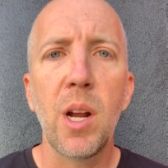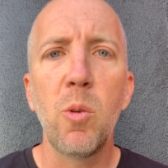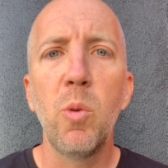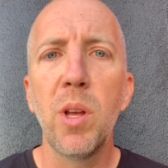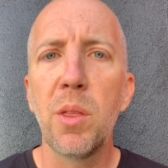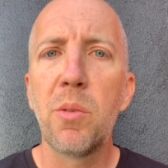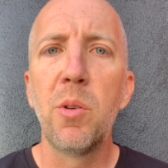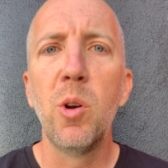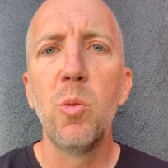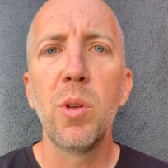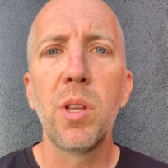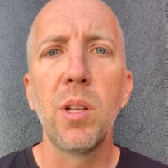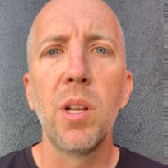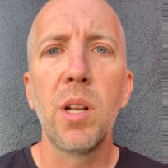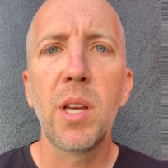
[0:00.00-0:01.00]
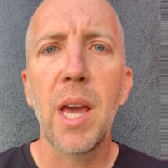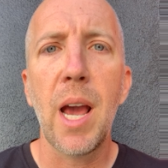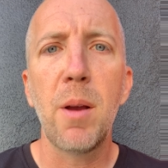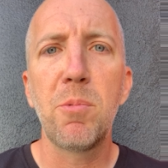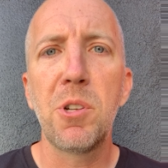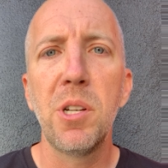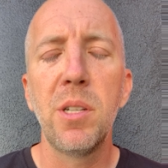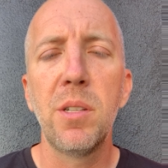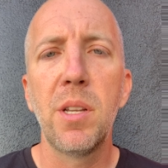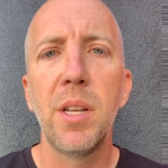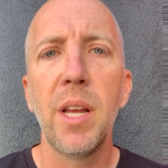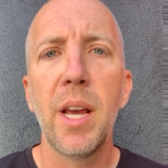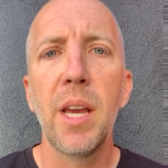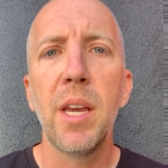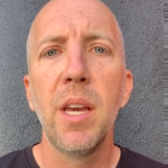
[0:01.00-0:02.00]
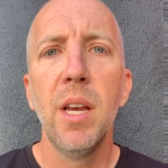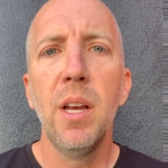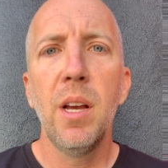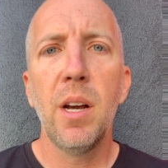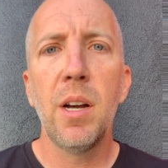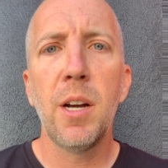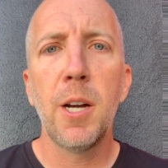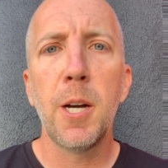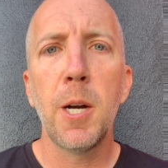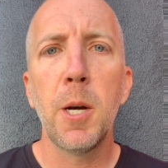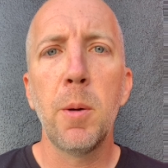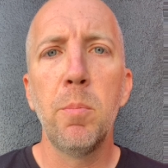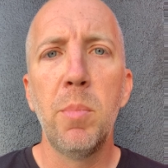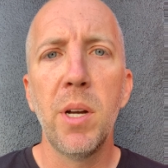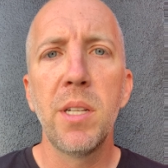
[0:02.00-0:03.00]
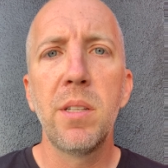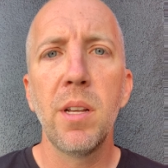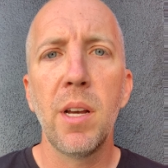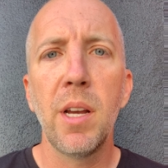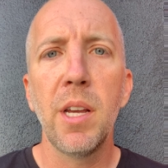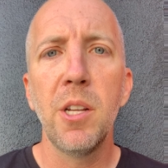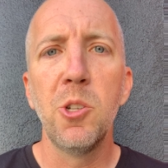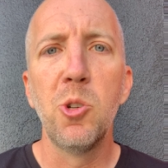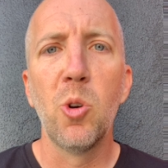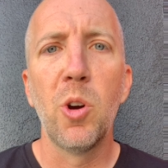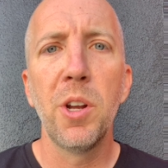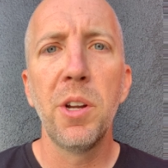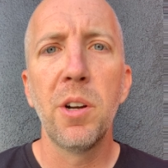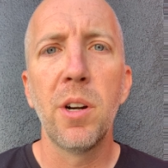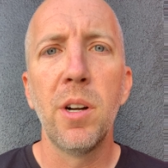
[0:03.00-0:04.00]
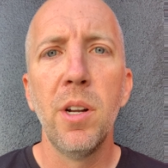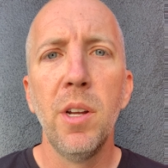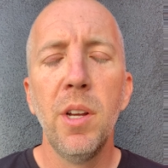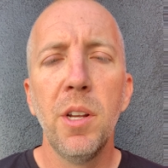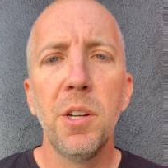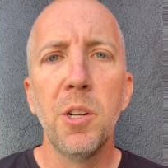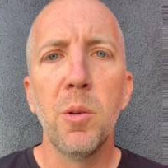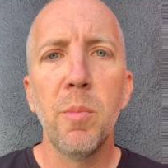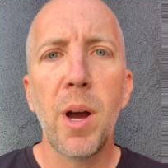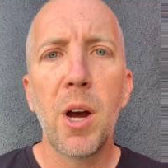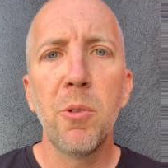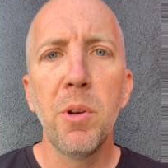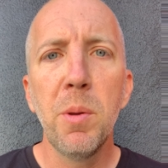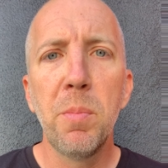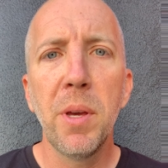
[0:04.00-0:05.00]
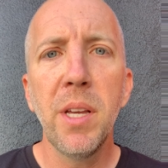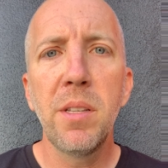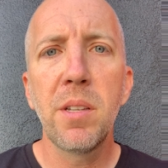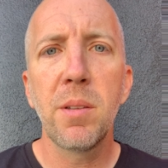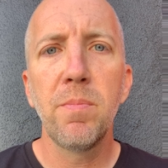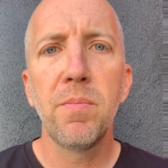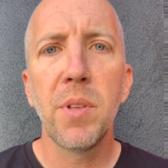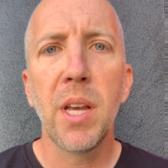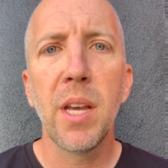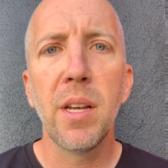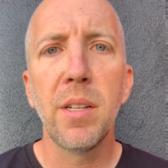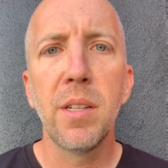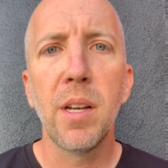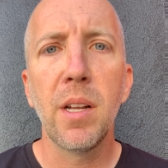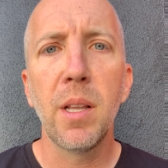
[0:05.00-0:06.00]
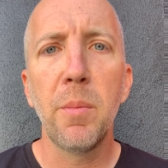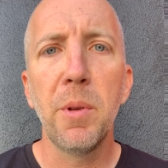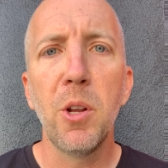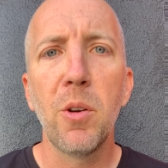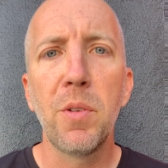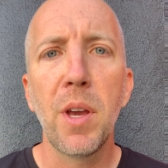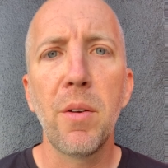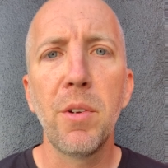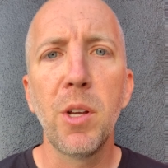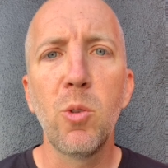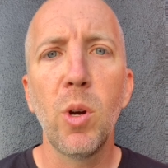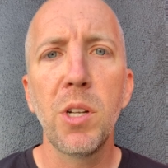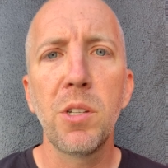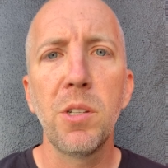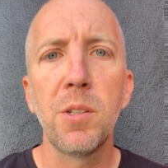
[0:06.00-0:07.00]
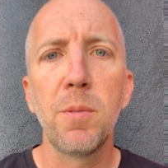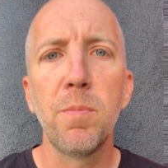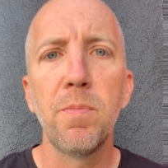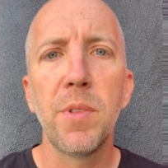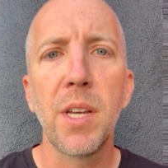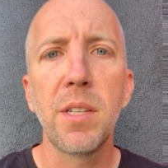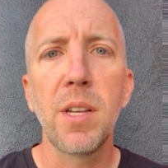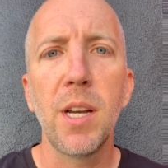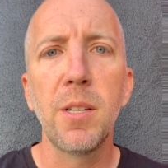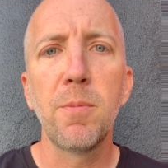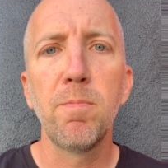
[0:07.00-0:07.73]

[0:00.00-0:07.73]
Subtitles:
I went through with a little caption today, but enjoy your mile repeats, and let me know if you have any questions. Thanks, guys.